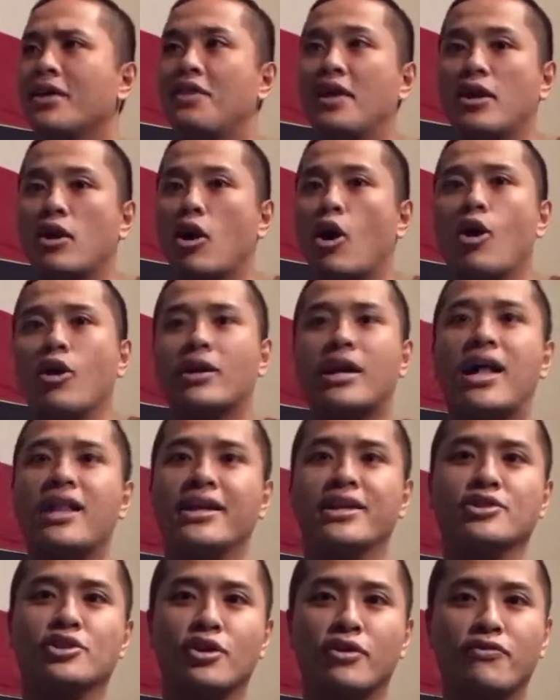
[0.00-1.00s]
think all
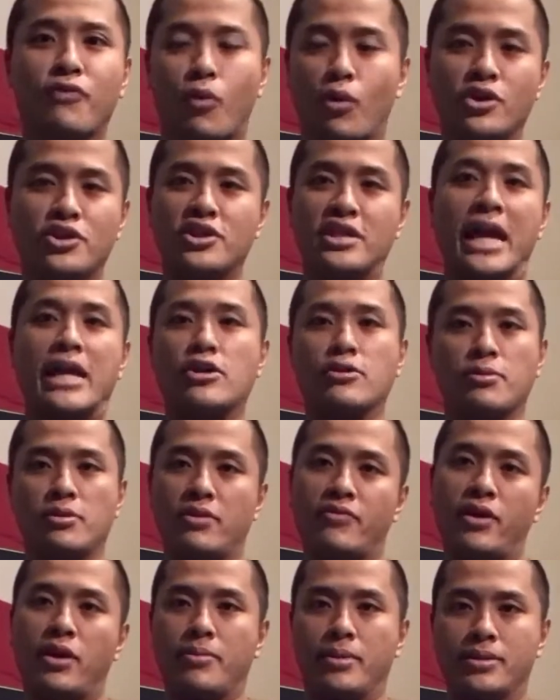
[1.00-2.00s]
Kali is good for is just attribute
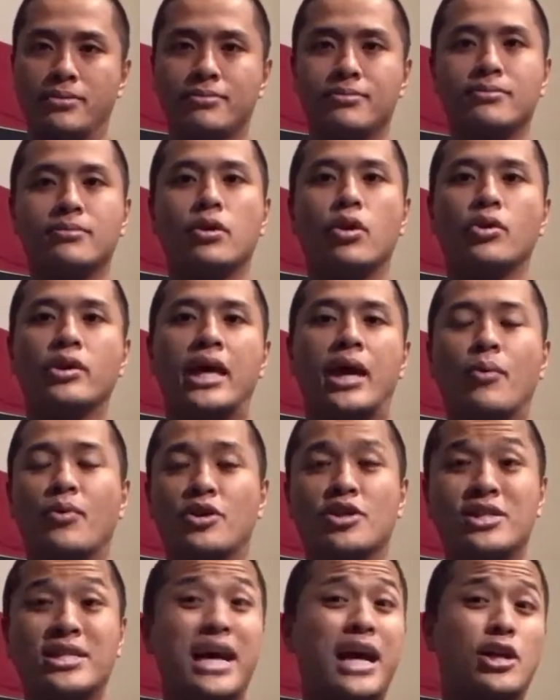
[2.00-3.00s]
development, okay,
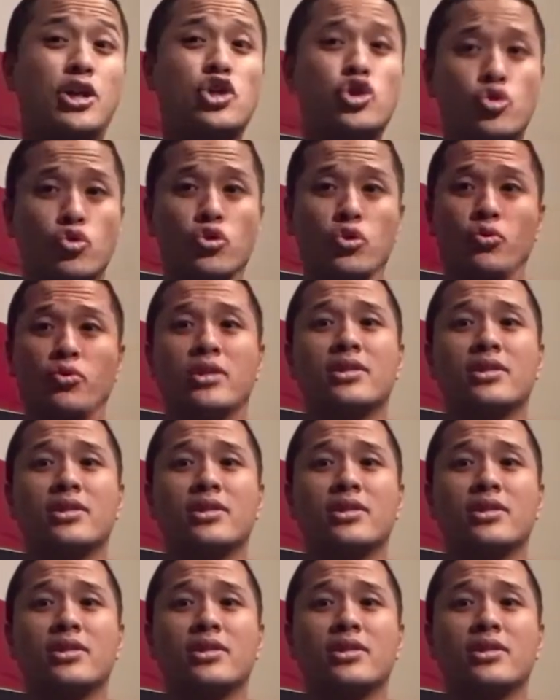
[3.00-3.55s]
which is not true.